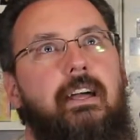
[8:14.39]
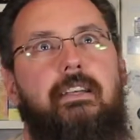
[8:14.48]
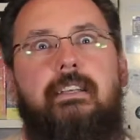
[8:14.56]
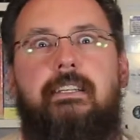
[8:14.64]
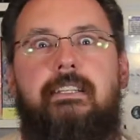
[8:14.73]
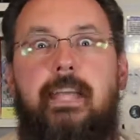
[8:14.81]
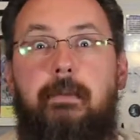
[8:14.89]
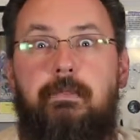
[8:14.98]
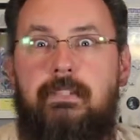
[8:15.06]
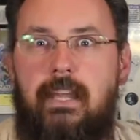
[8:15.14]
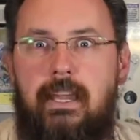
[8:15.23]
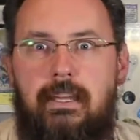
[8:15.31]
Escape the
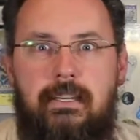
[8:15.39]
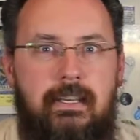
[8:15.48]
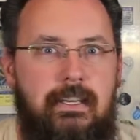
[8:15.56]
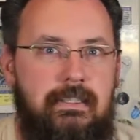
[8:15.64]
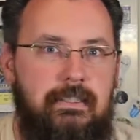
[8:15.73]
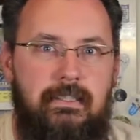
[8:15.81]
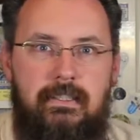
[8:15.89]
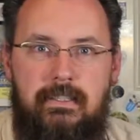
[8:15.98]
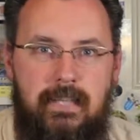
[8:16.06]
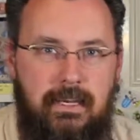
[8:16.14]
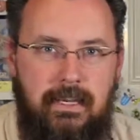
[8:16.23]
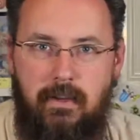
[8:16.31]
Dead in
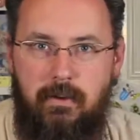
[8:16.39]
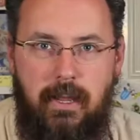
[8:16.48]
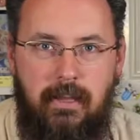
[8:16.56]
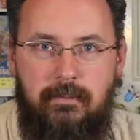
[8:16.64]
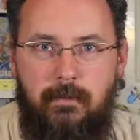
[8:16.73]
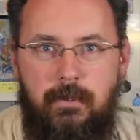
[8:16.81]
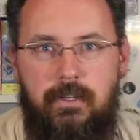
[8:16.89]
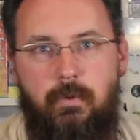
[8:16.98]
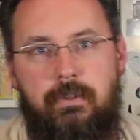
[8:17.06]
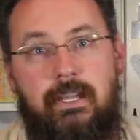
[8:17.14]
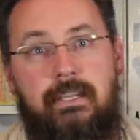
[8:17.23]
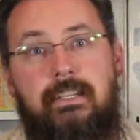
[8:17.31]
San Diego, California,
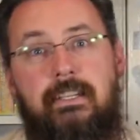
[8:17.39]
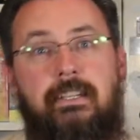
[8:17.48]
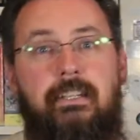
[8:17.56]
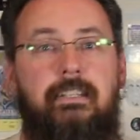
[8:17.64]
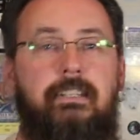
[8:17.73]
when they did